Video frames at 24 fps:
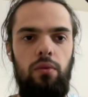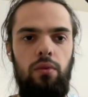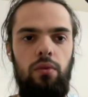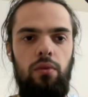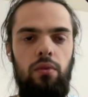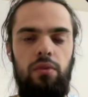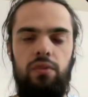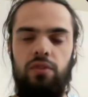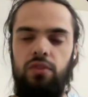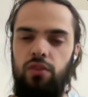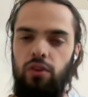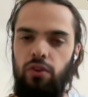
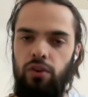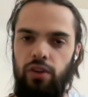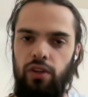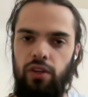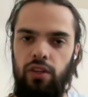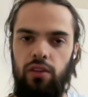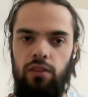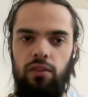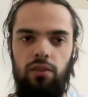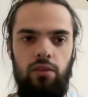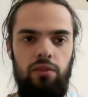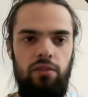
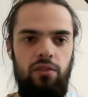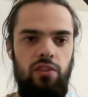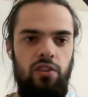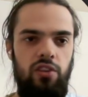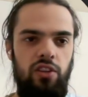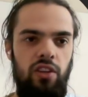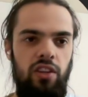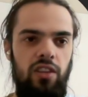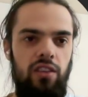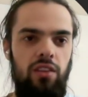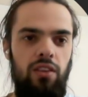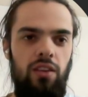sorry, not
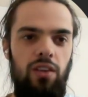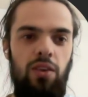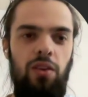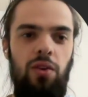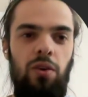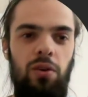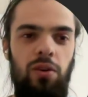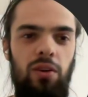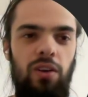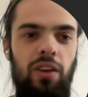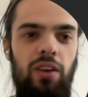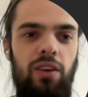grant,
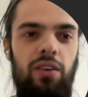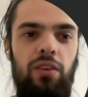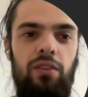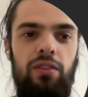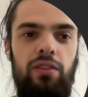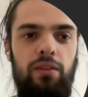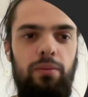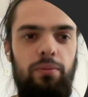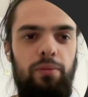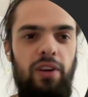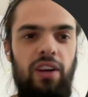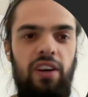you click on
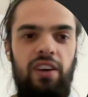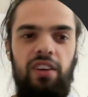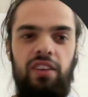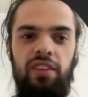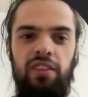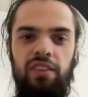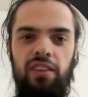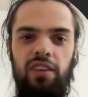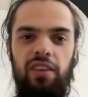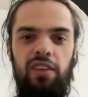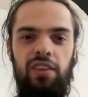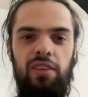the
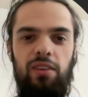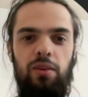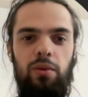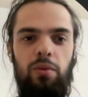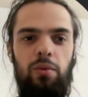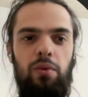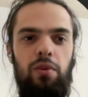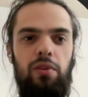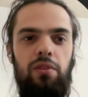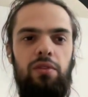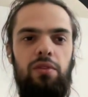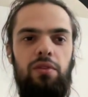parent and you
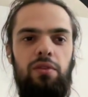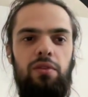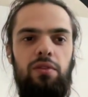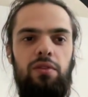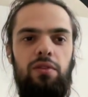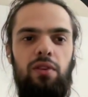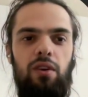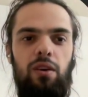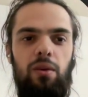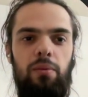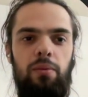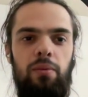want to
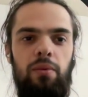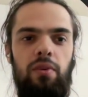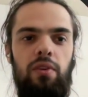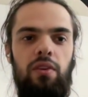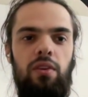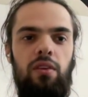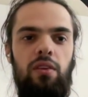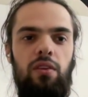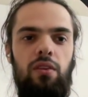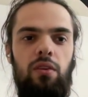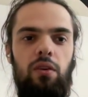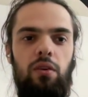stop,
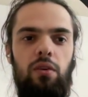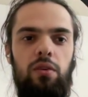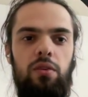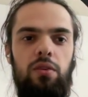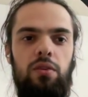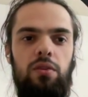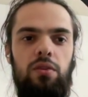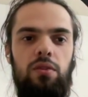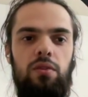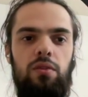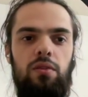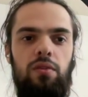goes
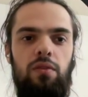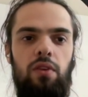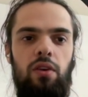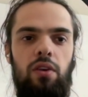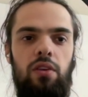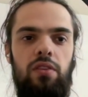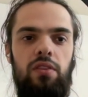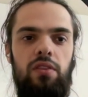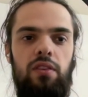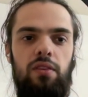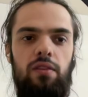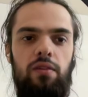
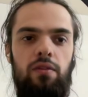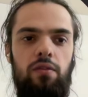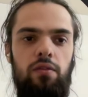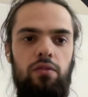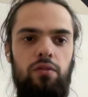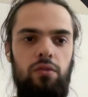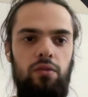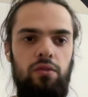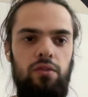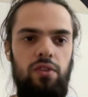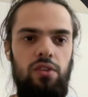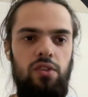further
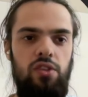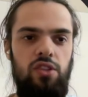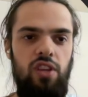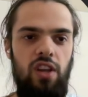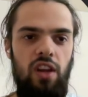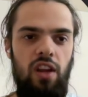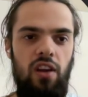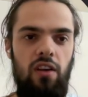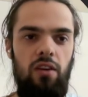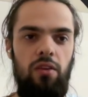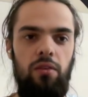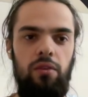to the
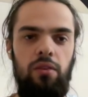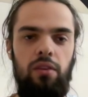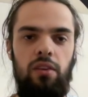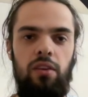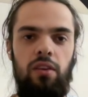child.